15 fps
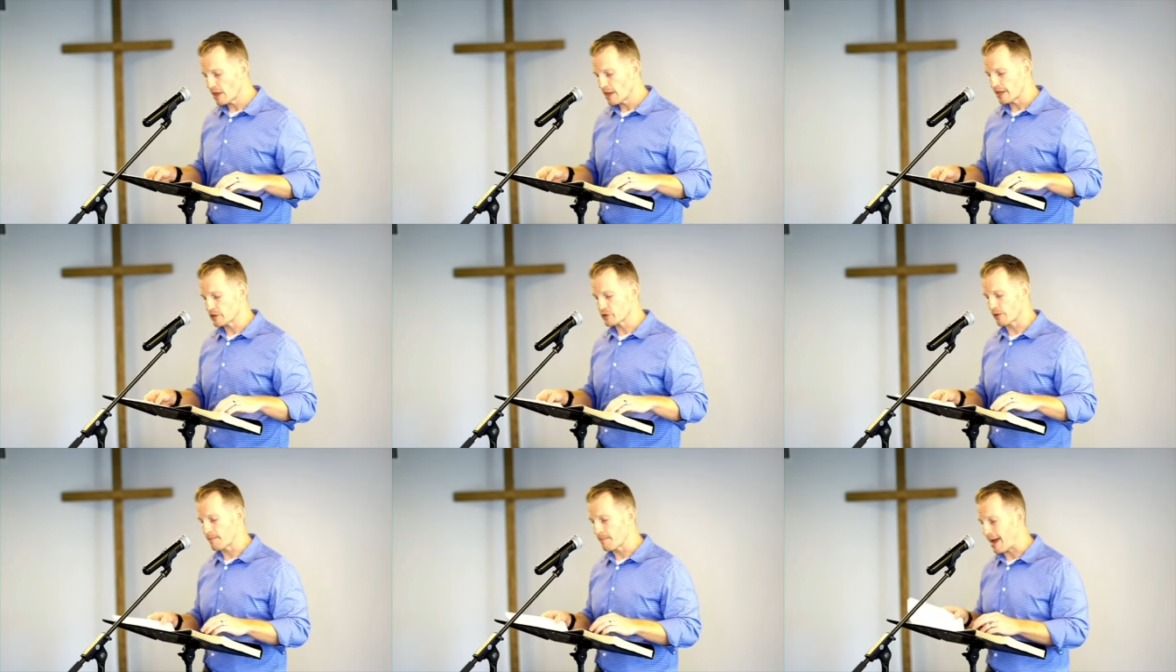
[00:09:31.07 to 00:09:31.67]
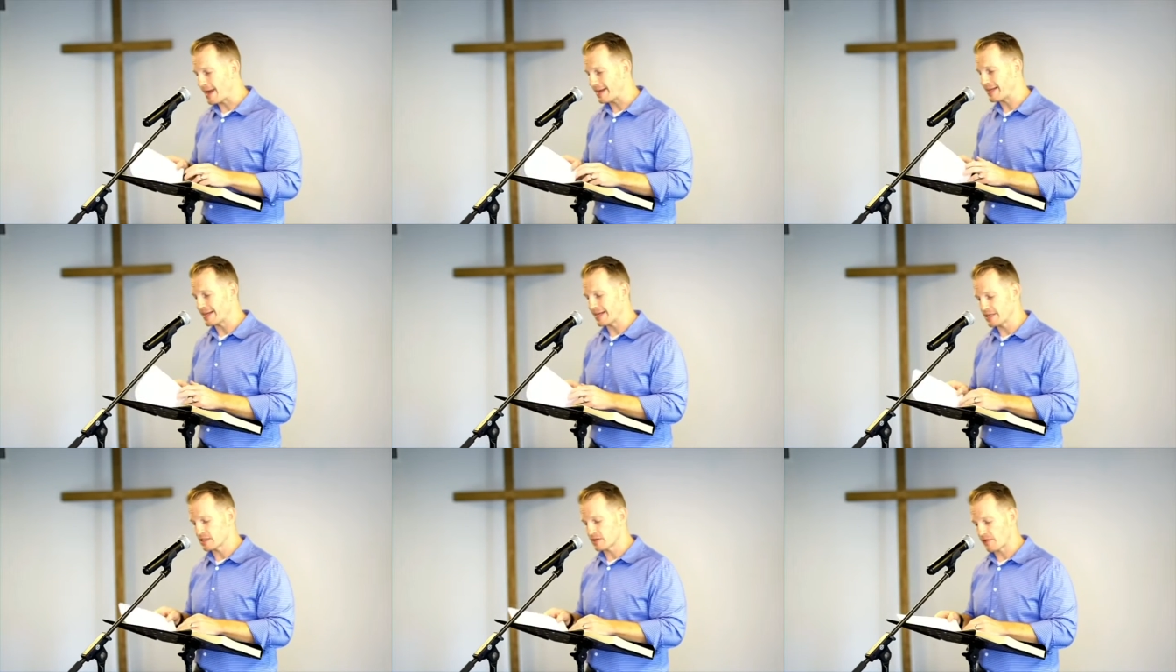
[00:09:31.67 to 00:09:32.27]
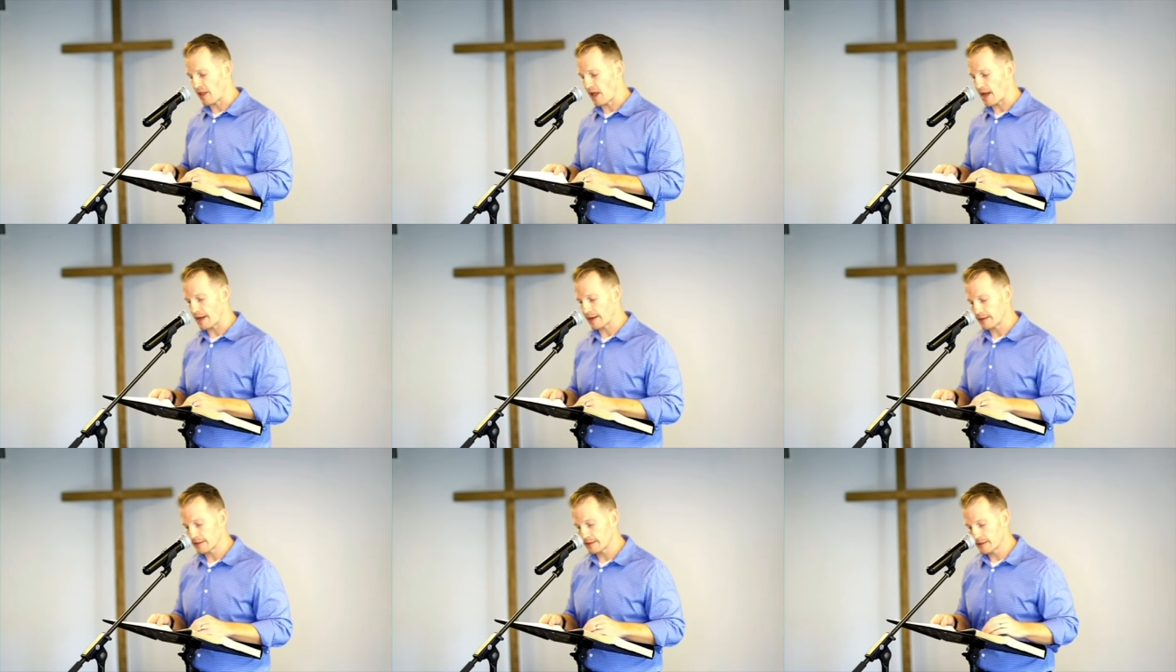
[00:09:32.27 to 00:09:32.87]
is reminding his
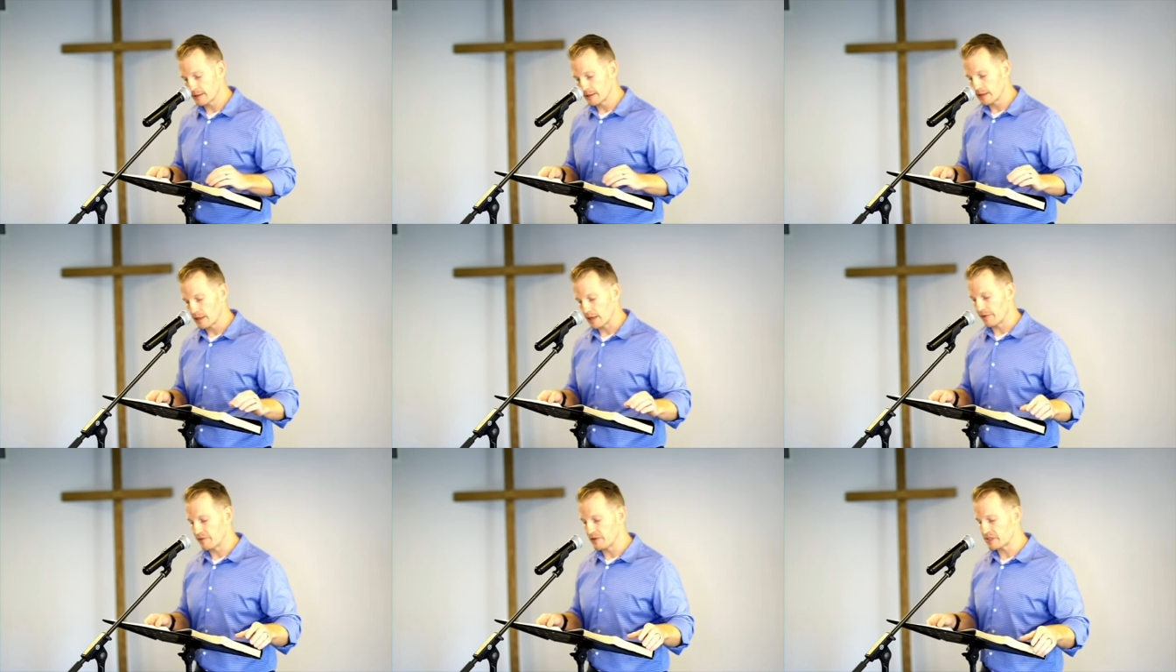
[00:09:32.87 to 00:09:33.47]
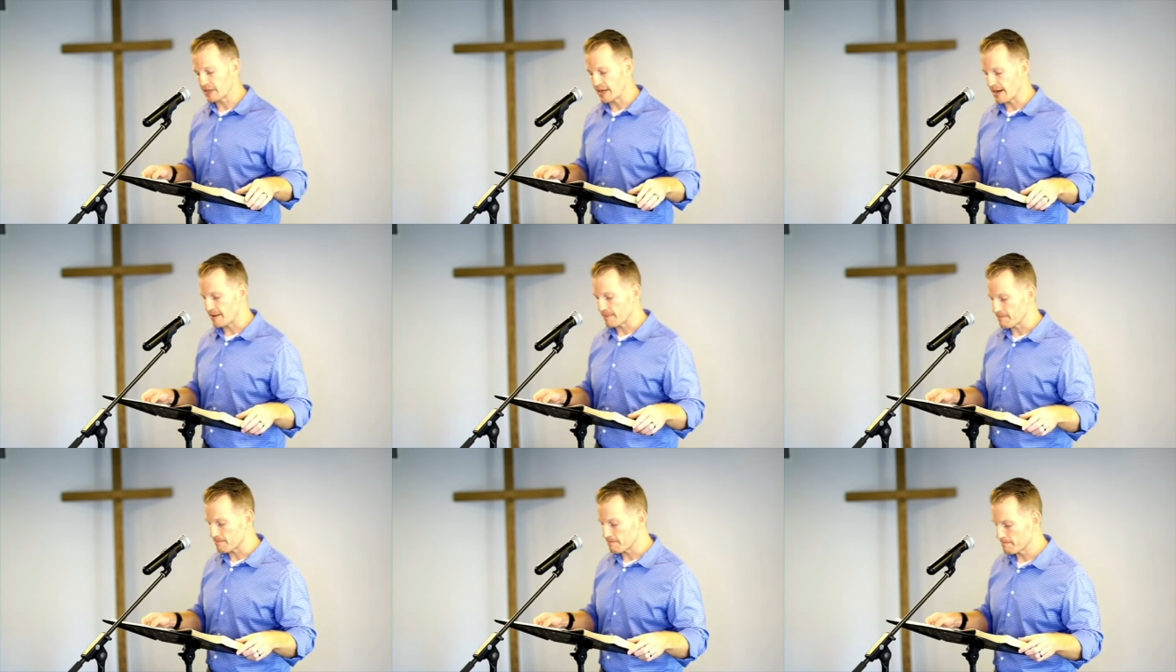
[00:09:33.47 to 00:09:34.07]
flock of the same